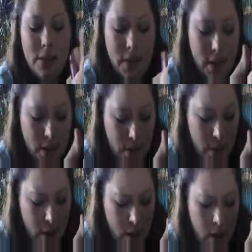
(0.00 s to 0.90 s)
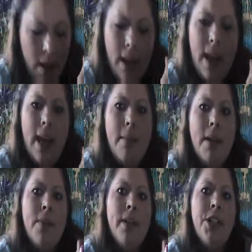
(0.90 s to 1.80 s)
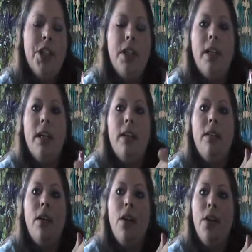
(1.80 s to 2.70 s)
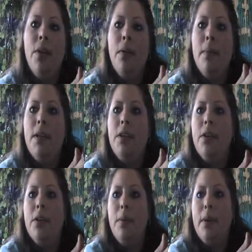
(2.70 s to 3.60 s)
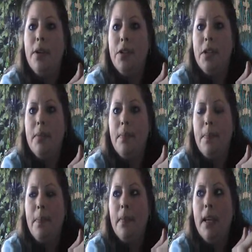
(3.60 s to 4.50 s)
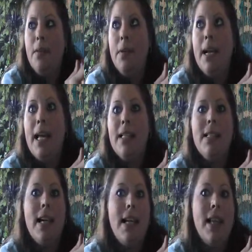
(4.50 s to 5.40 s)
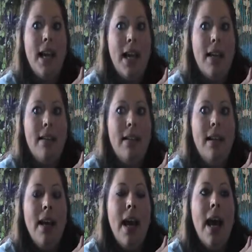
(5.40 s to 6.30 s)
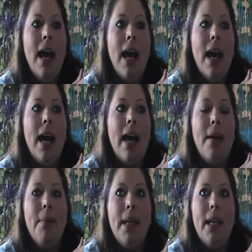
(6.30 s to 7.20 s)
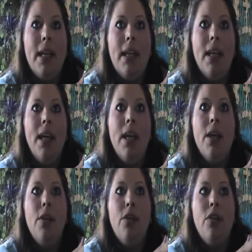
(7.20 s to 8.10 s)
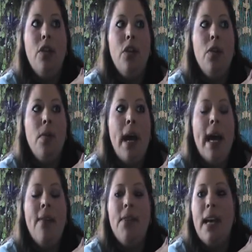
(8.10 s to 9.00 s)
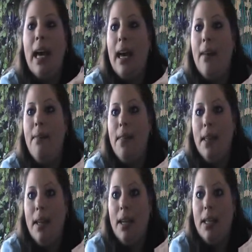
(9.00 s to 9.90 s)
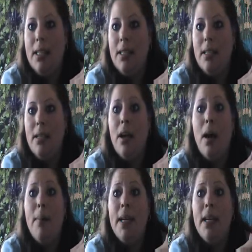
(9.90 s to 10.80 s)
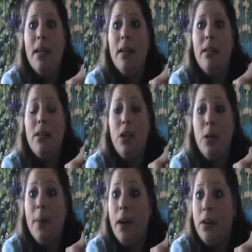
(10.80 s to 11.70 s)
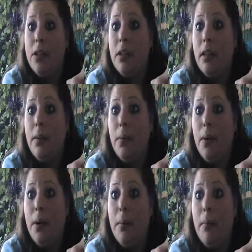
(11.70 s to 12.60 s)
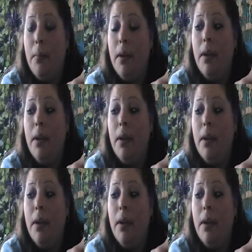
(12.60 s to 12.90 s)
this video. And my question is, are you a material person? And when I say that, I mean, do you have to have things not because you personally want them,